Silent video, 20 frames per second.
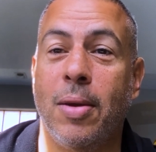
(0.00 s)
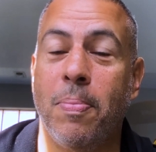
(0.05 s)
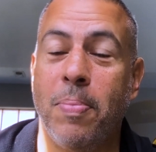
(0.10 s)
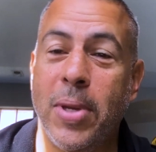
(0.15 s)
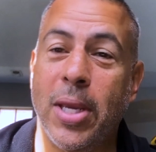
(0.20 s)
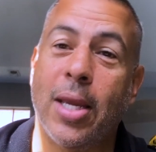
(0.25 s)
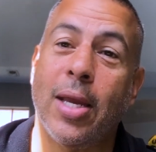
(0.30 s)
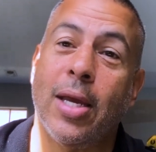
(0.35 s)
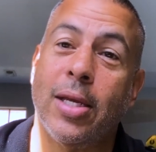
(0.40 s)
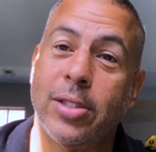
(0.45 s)

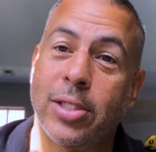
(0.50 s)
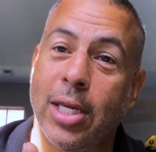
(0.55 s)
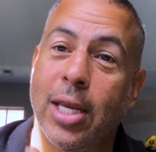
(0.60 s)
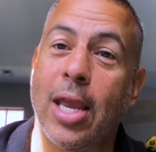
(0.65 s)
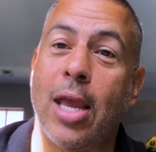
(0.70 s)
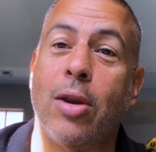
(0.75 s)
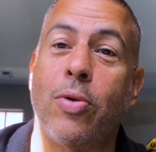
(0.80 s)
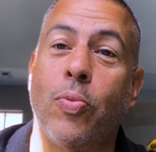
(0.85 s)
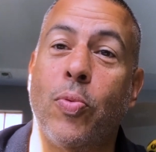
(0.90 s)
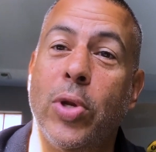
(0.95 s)
Because
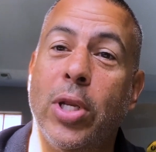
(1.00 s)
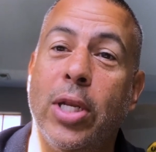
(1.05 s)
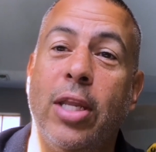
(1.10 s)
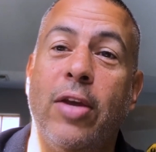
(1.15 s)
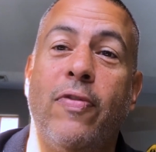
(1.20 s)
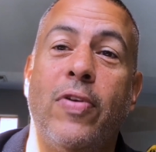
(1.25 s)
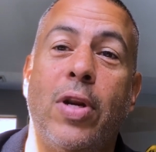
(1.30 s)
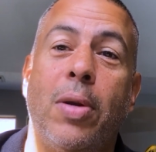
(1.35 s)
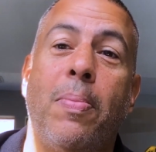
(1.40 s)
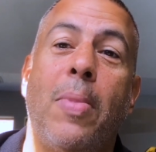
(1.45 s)
again, we
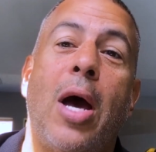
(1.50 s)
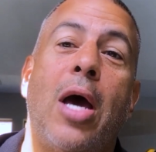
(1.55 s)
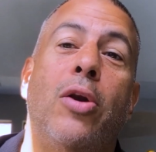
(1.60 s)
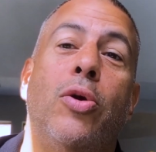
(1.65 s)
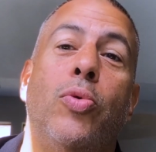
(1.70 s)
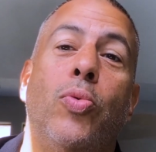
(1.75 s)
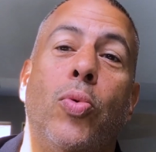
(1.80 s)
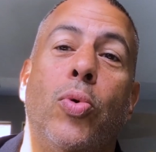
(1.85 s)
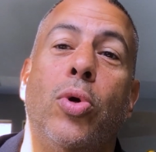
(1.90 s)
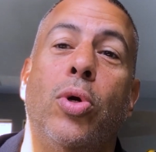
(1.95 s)
live in a
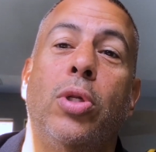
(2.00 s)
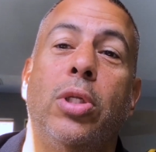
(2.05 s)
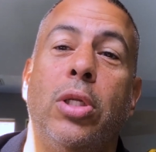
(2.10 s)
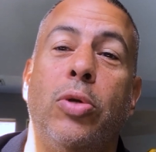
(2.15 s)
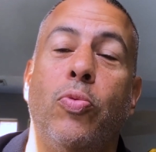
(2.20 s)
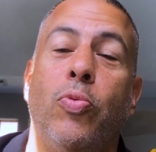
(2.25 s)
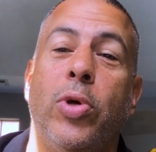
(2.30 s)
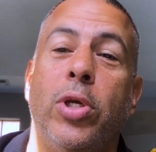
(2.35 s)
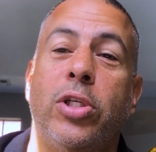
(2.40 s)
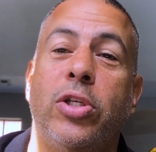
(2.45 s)
modern world
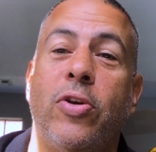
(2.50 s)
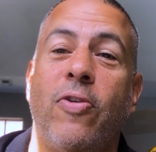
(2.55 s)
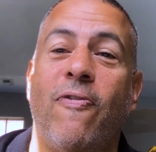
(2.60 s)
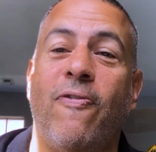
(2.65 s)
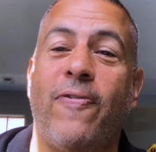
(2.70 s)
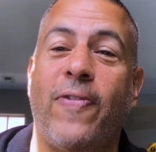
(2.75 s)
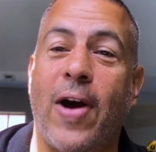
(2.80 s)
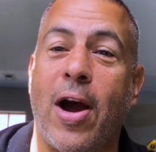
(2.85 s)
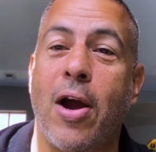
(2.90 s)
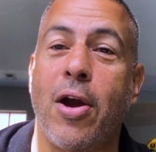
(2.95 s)
in which
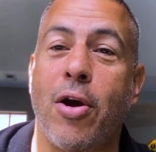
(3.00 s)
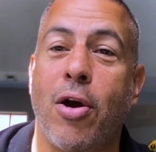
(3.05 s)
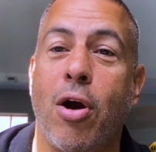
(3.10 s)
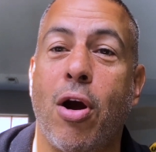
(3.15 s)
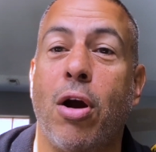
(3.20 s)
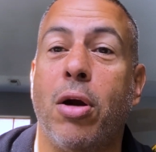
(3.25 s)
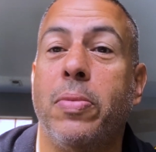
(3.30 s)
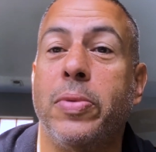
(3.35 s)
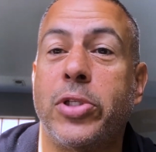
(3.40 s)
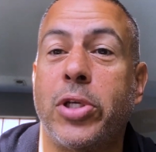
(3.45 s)

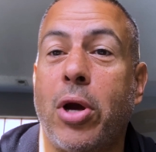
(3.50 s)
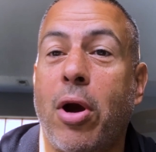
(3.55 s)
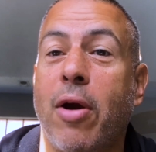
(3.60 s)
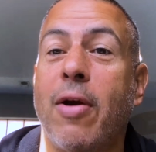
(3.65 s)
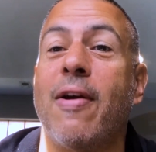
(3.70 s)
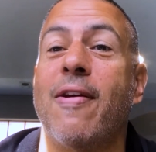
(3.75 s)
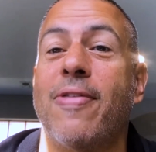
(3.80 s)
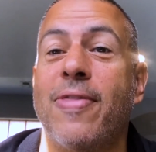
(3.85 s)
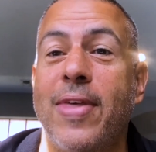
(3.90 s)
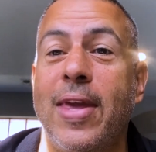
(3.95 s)
firearms
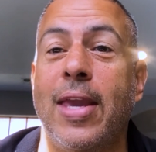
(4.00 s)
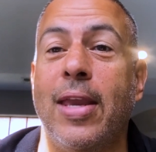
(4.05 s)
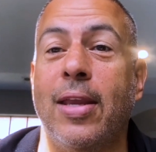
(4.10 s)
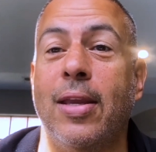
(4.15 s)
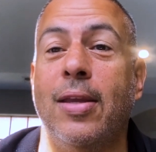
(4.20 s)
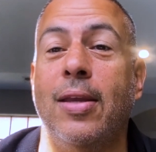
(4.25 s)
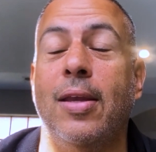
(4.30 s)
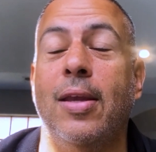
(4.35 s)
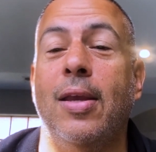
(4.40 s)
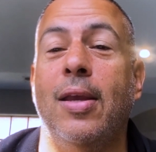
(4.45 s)
are a
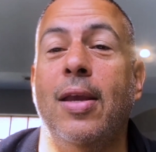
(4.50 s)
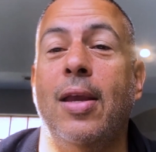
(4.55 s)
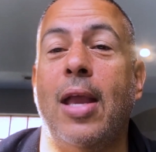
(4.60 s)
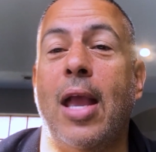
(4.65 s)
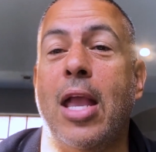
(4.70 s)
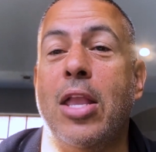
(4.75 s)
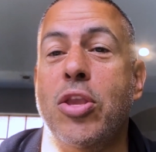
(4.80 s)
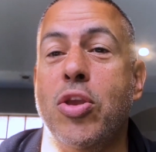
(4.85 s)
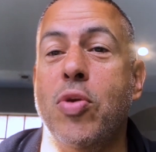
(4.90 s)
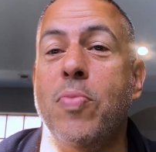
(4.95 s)
thing,
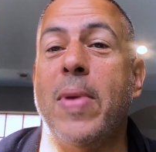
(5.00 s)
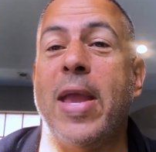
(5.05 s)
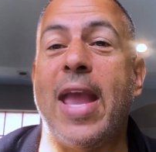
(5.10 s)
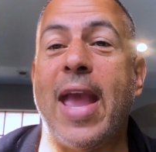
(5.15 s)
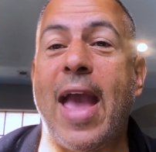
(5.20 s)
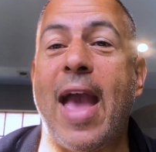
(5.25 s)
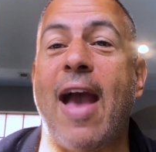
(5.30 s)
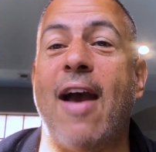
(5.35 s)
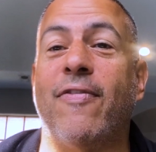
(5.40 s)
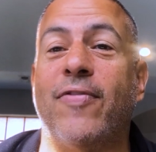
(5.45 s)
and you may
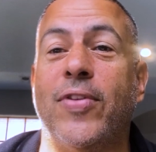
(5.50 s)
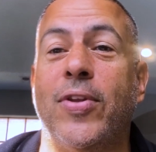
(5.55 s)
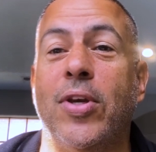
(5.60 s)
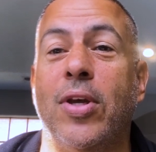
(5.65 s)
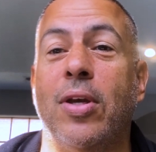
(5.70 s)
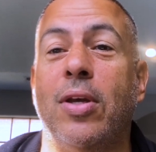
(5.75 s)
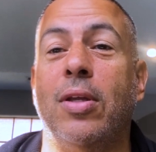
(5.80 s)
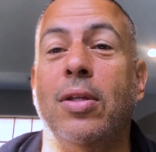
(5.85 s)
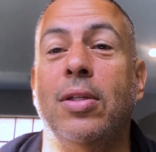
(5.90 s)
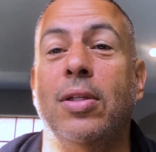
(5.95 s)
have
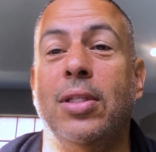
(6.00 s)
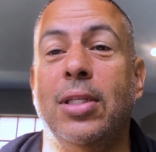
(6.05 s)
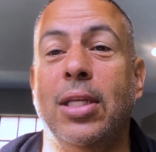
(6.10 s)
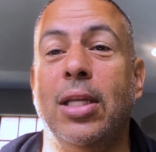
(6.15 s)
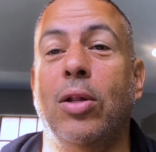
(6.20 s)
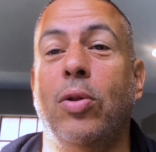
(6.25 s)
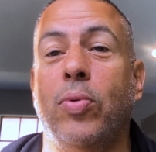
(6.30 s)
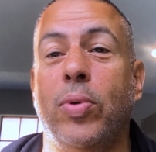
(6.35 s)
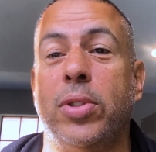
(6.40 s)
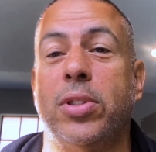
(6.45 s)
to
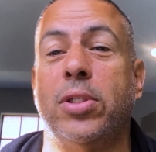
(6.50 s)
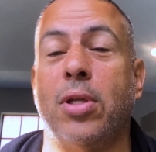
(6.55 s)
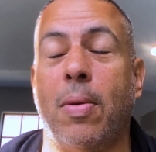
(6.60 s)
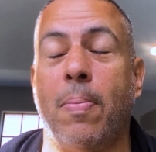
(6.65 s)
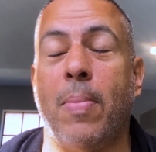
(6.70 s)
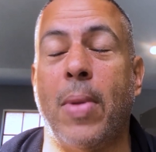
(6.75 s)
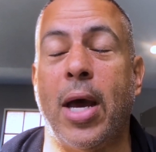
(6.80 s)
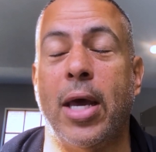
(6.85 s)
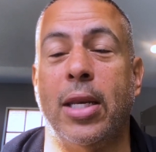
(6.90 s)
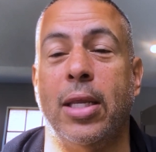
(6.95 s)
deal with
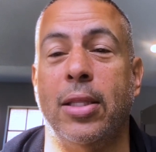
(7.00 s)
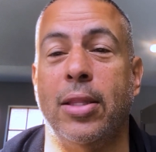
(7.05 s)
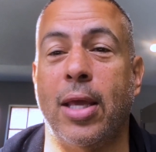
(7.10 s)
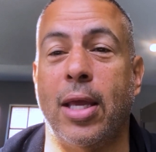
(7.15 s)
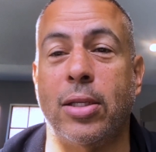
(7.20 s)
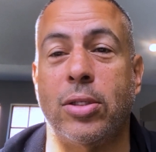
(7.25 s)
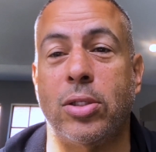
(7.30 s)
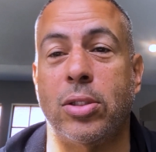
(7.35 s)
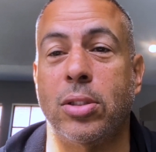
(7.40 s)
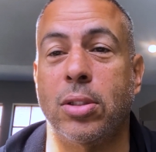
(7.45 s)
somebody
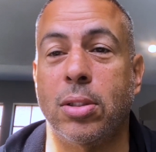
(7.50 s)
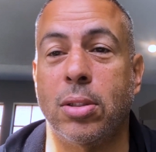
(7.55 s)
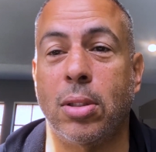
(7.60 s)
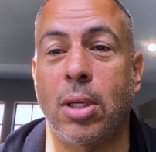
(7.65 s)
that's